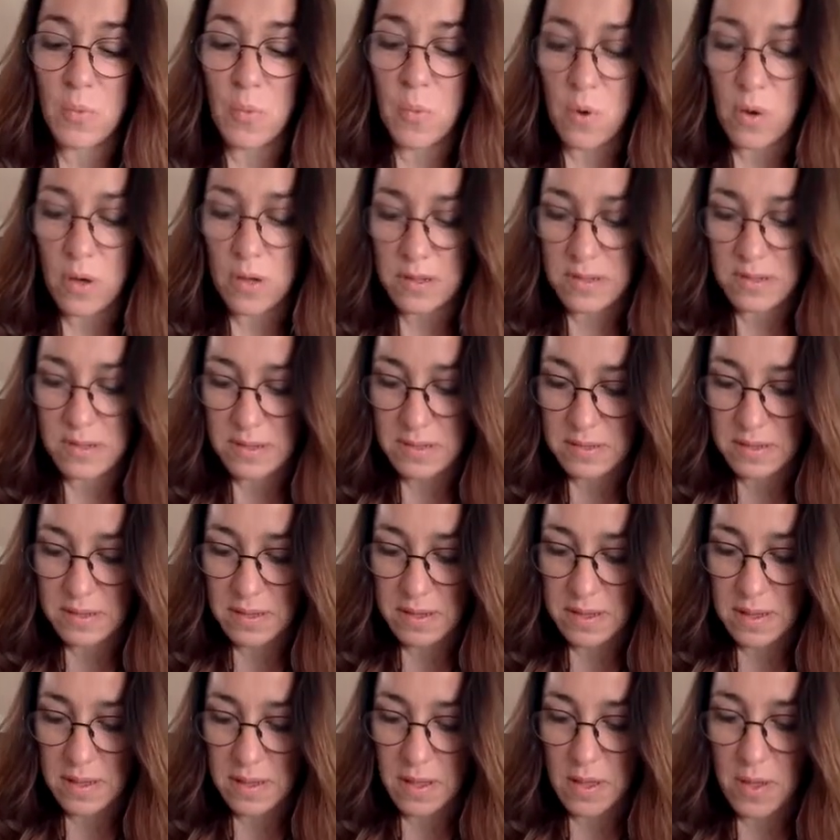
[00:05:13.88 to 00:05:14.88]
what
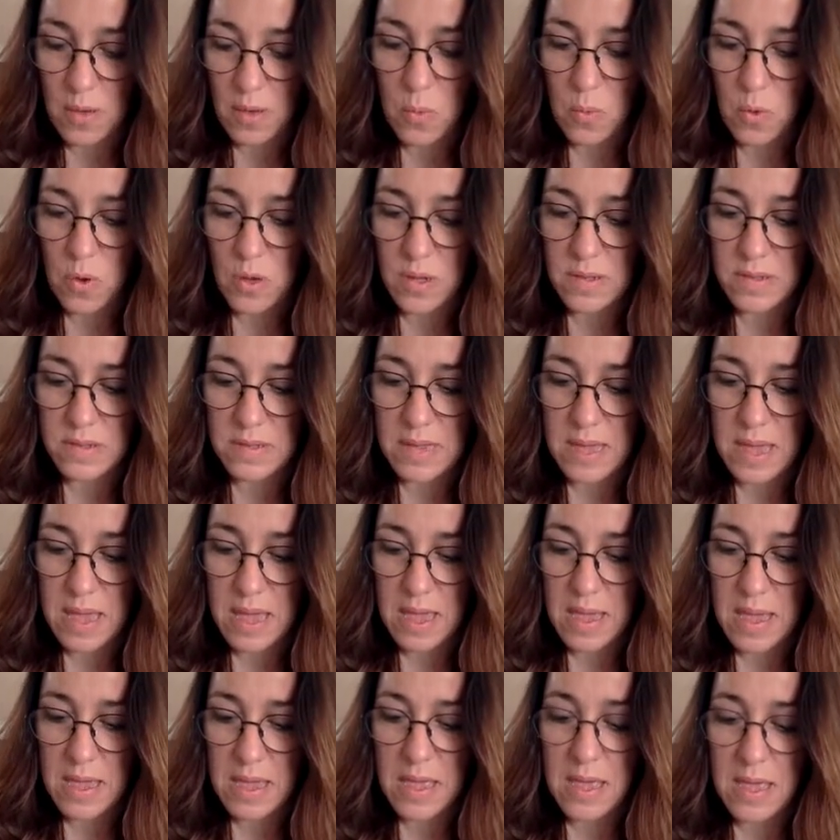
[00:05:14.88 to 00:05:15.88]

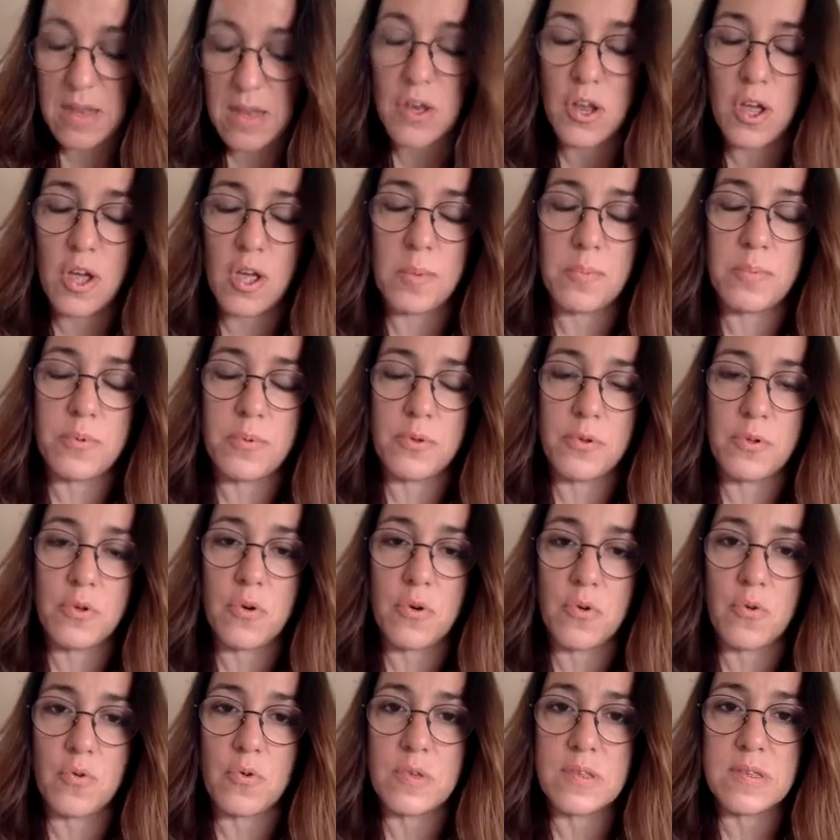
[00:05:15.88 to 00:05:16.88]
a noble
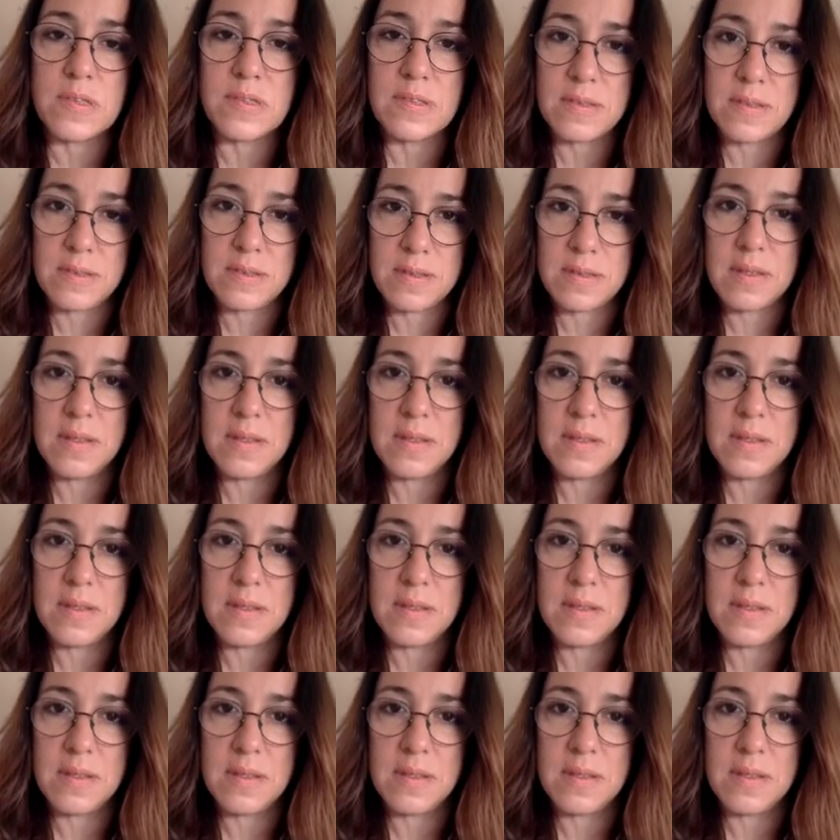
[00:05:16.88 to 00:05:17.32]
cause,